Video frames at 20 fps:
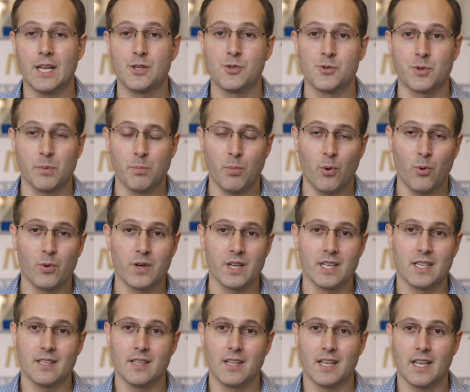entry
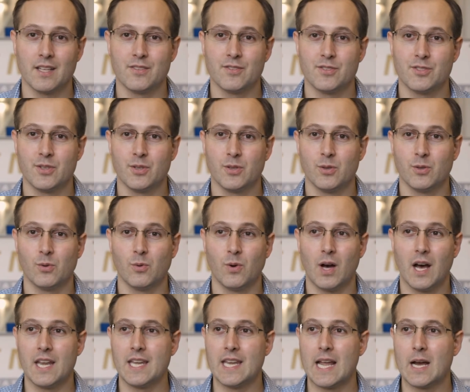point into
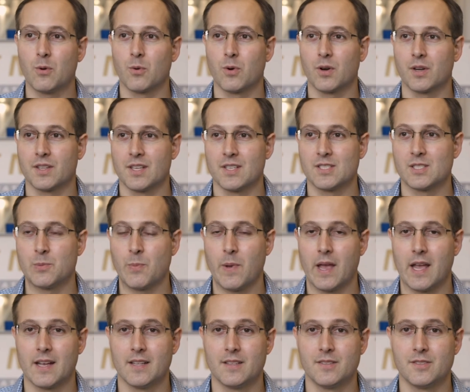a network that
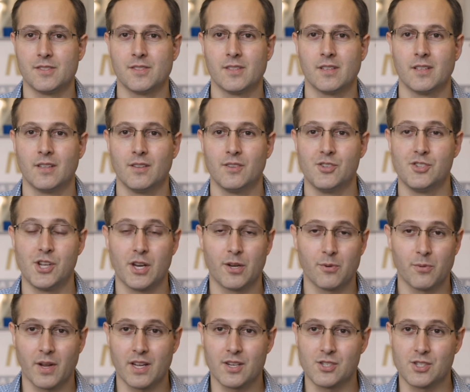spans
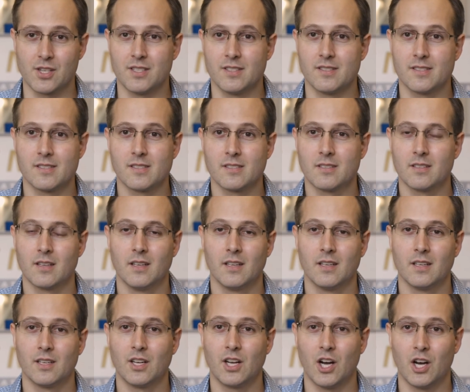generations,
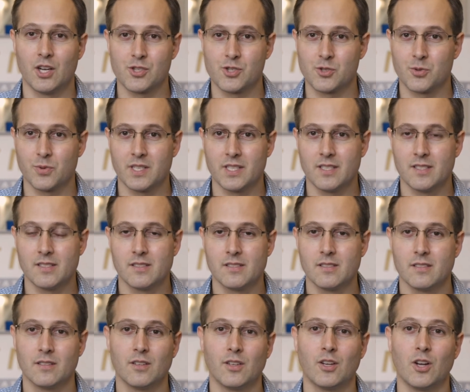countries,
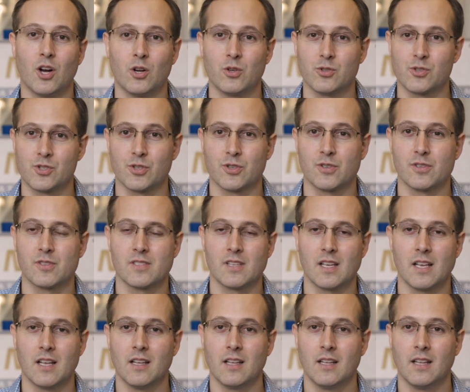cultures,
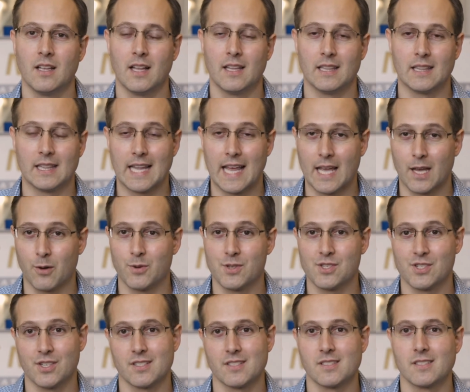
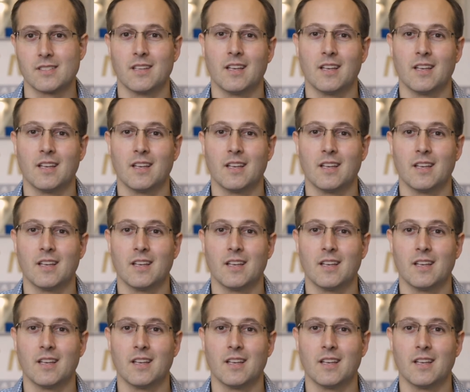languages.